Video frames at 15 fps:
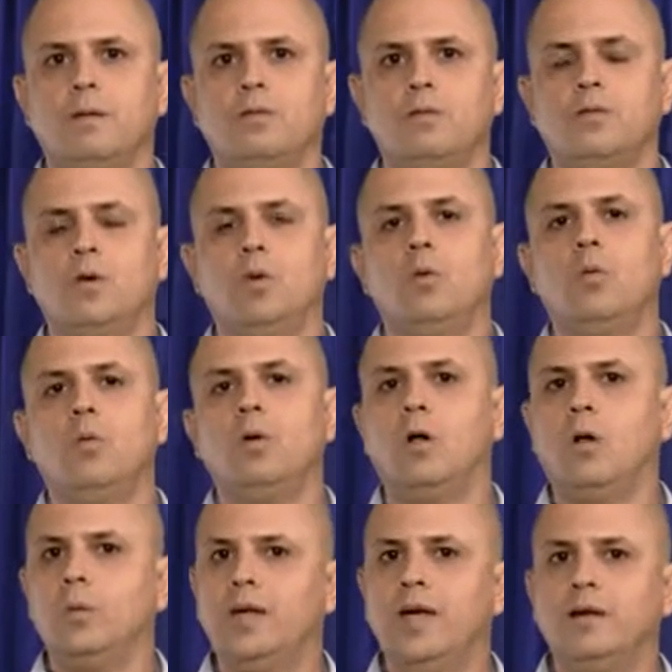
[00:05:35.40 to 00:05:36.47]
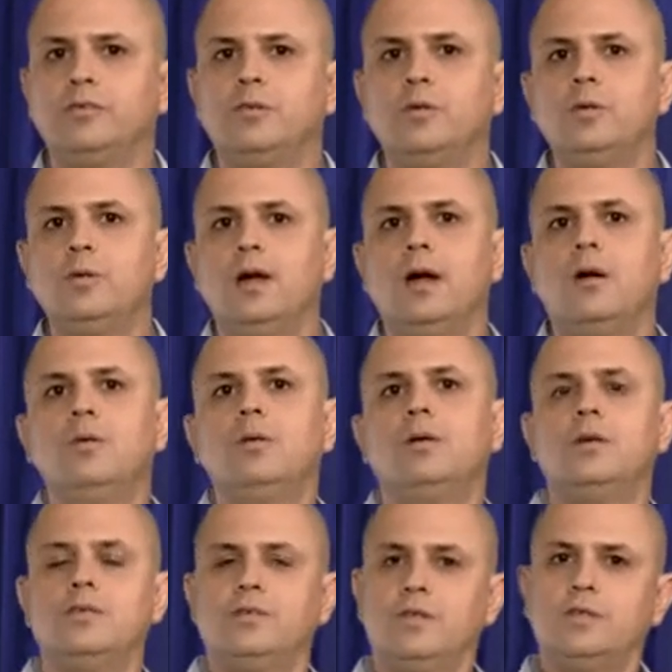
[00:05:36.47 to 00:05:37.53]
So all we have to do now,
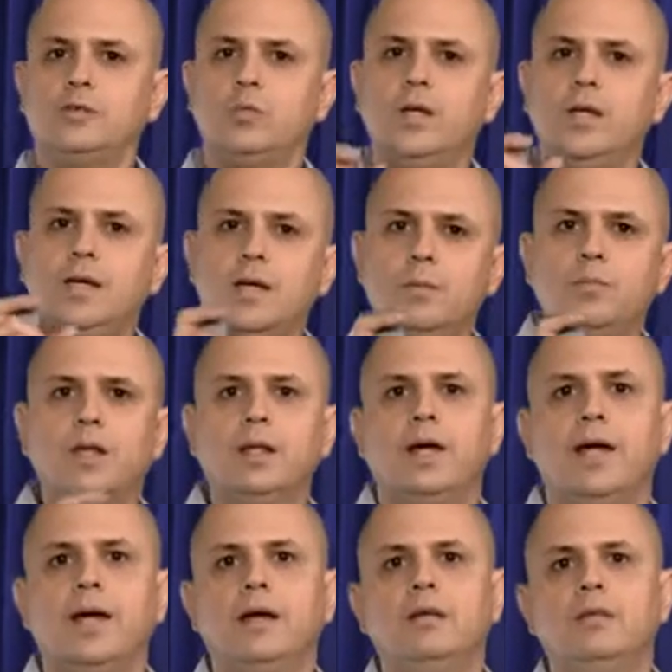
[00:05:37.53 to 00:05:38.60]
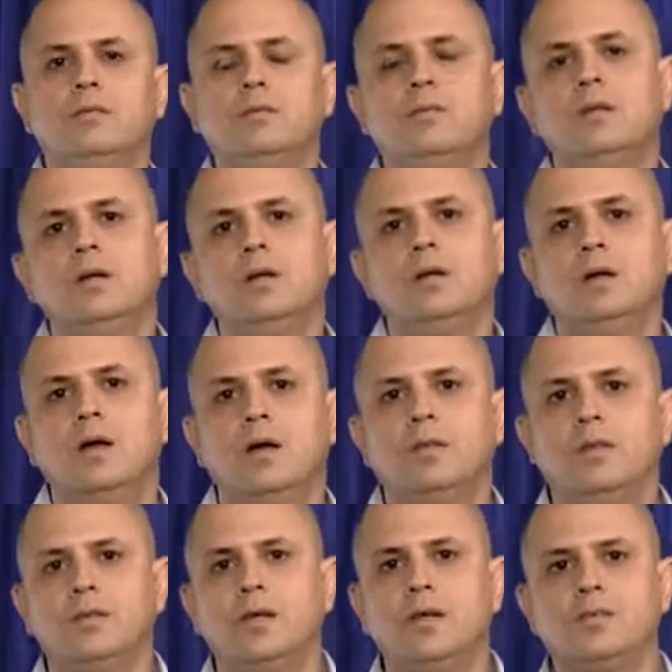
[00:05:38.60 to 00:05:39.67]
since we keep the lag and
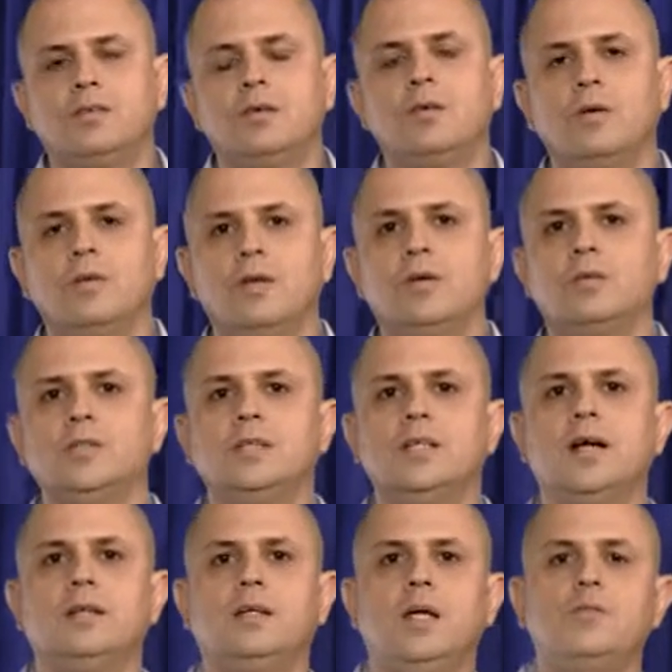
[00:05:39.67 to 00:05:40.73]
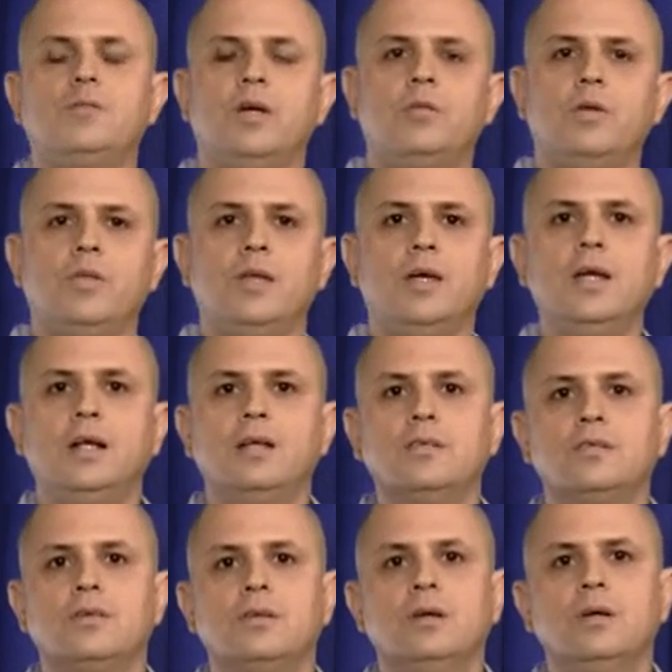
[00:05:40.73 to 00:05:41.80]
the data center on the other side keeps everything
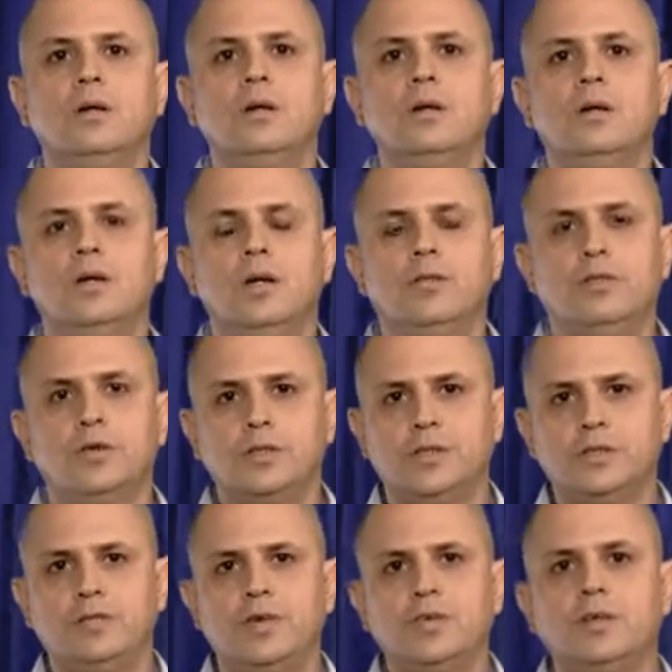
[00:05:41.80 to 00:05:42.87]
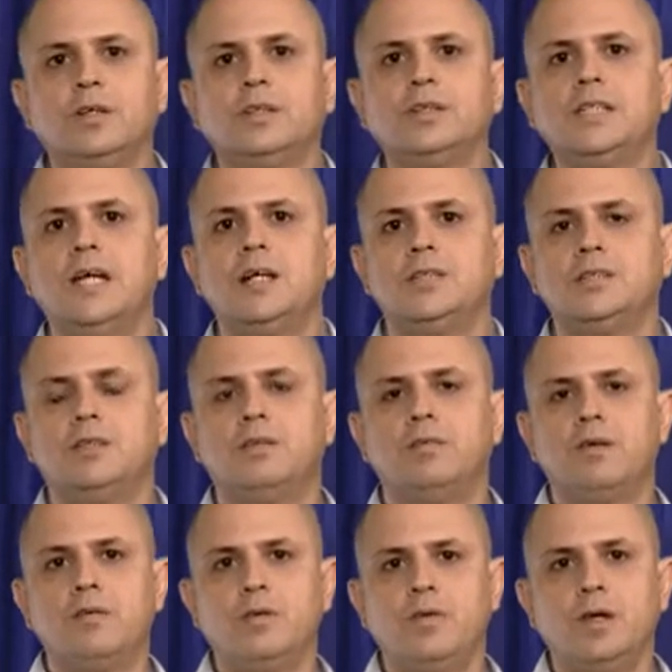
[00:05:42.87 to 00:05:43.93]
else, if there is a physical disaster, if
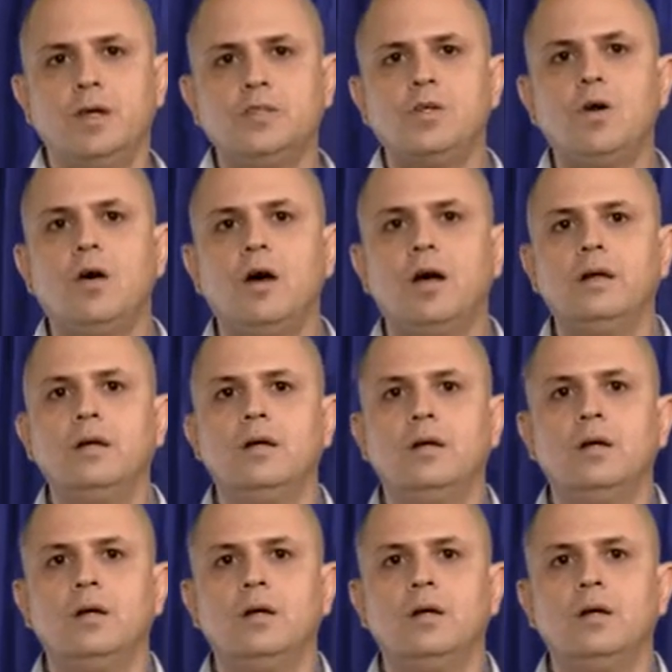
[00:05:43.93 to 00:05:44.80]
everything is gone,